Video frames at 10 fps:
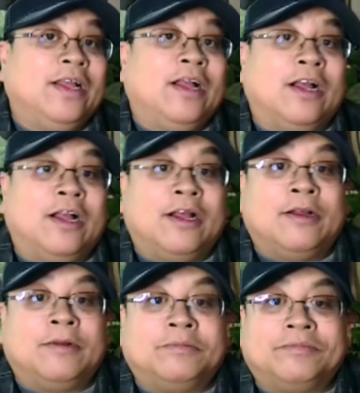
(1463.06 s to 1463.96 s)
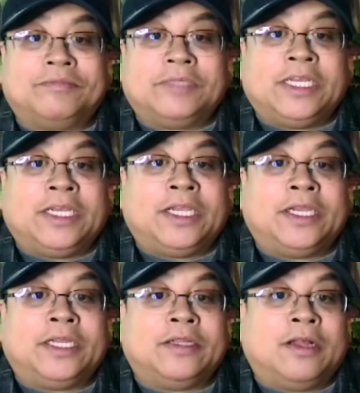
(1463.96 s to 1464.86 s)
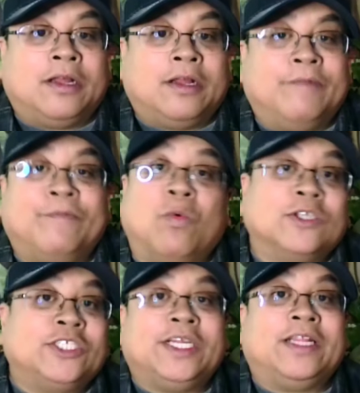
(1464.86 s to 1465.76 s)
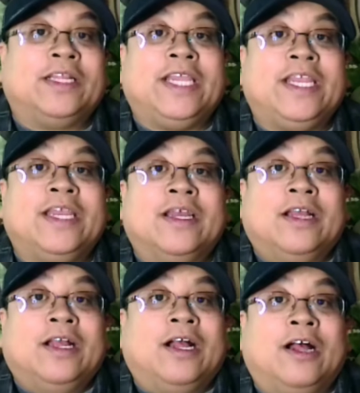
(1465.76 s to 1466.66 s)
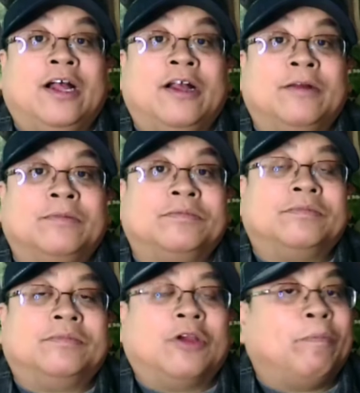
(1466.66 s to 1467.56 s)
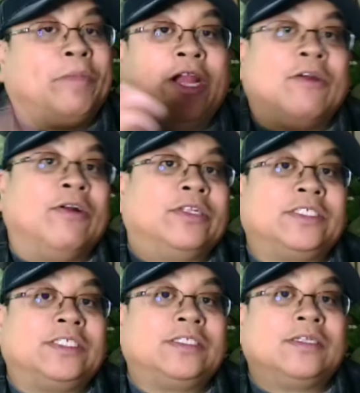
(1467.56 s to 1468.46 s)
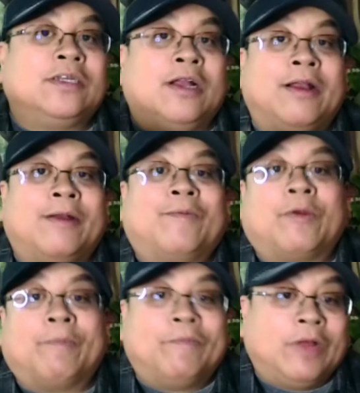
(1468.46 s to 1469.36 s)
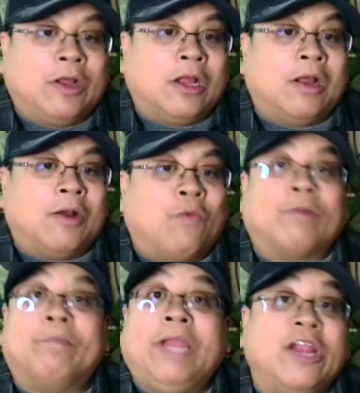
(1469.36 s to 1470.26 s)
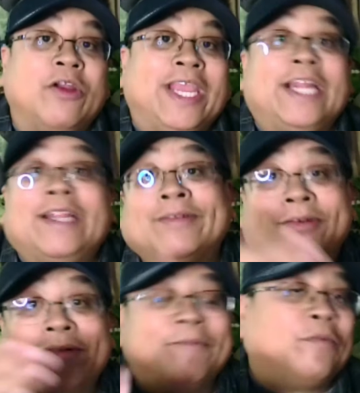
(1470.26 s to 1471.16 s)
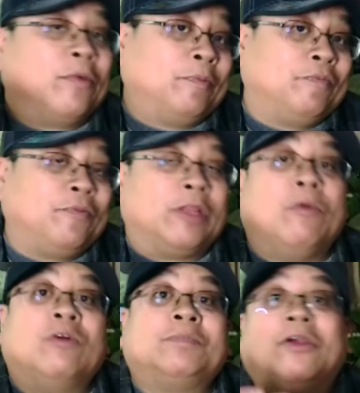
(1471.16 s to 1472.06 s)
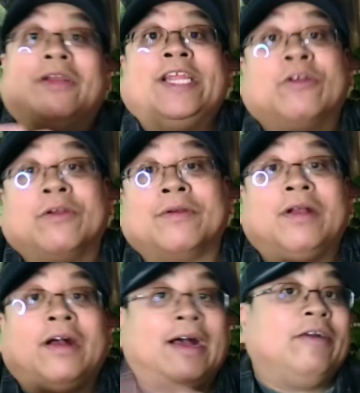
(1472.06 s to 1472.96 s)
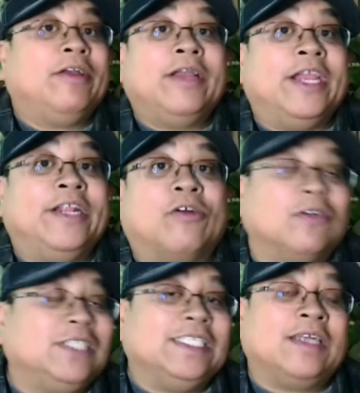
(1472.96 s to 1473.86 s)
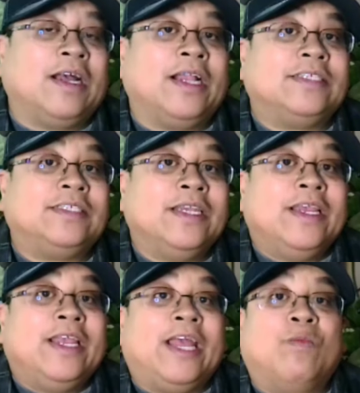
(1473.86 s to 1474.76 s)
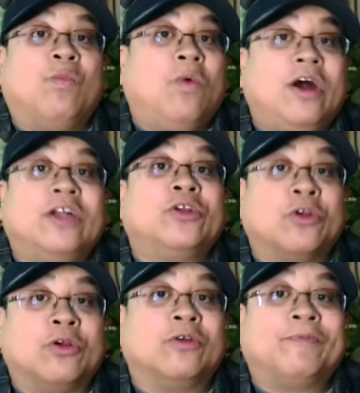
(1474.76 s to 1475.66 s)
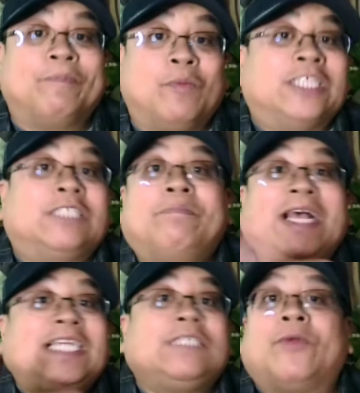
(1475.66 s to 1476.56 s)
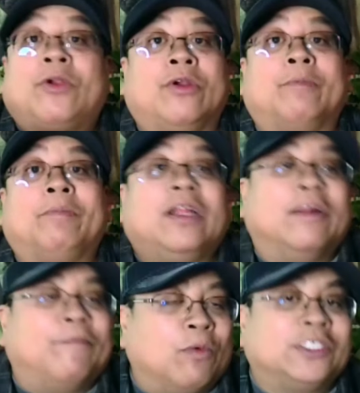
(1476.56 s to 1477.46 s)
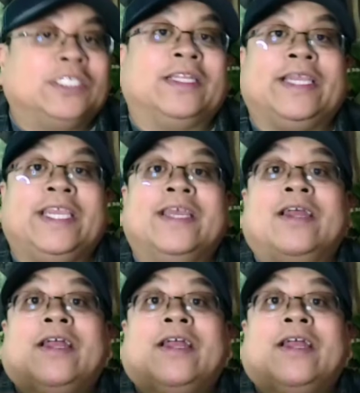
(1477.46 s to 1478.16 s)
um, and uh, unfortunately, um, her parents uh, were uh, overbearing in, for for the most part in her uh, in Darcy's eyes, and want her what's best for her, but unfortunately,